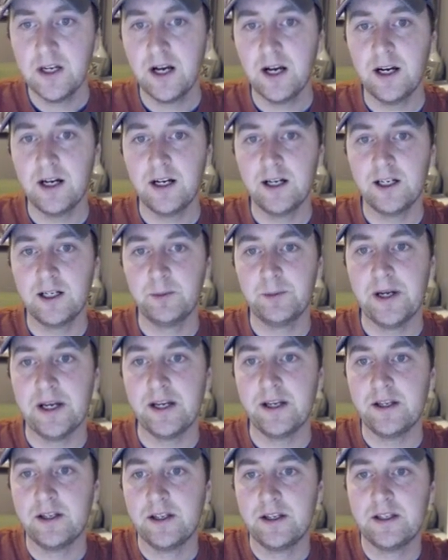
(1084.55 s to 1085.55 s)

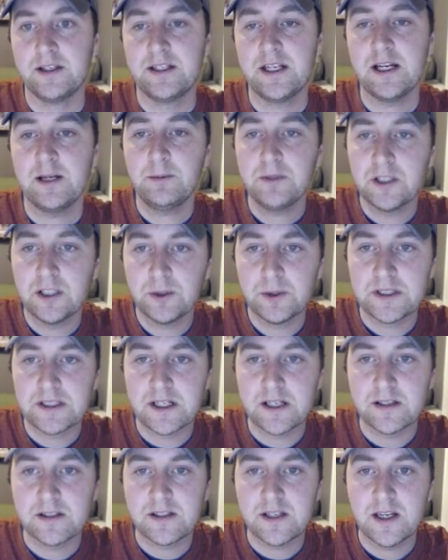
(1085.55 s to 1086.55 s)
Down below it
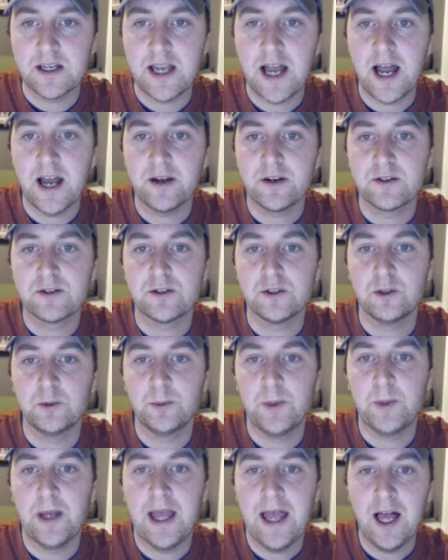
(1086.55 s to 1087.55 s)
does say how does Zoom
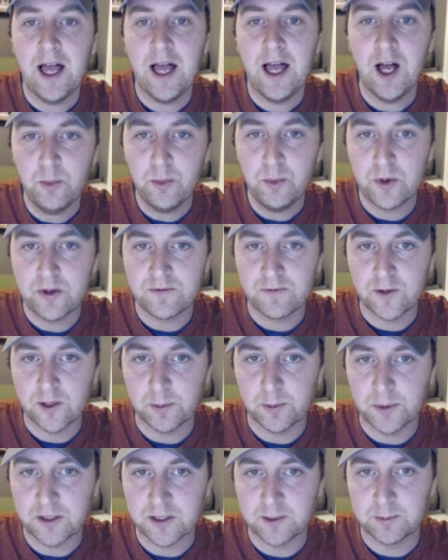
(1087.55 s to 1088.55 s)
help with
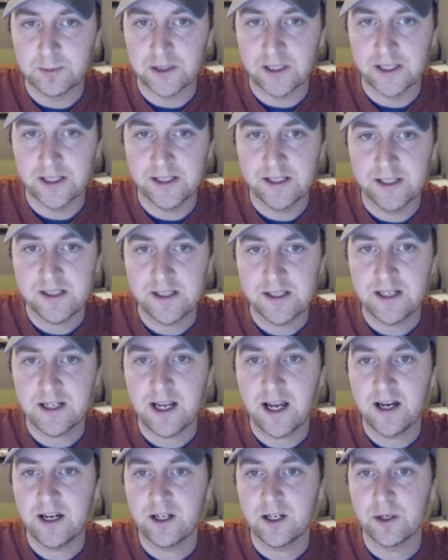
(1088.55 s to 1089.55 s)
FERPA compliance, and it
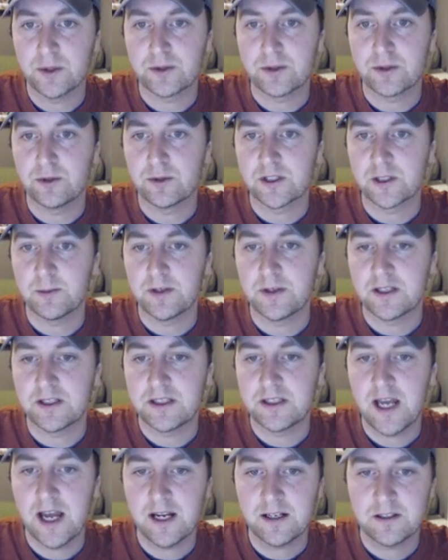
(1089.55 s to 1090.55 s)
kind of goes through some of the
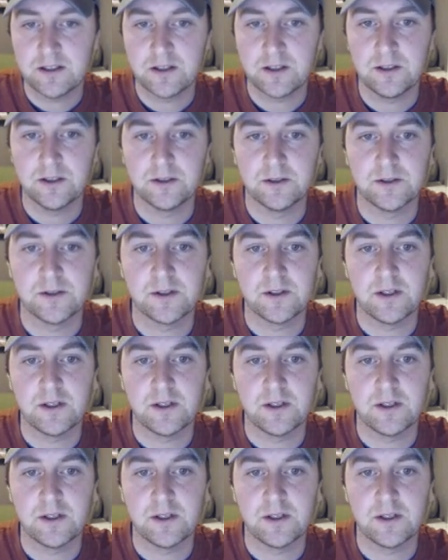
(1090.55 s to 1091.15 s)
technical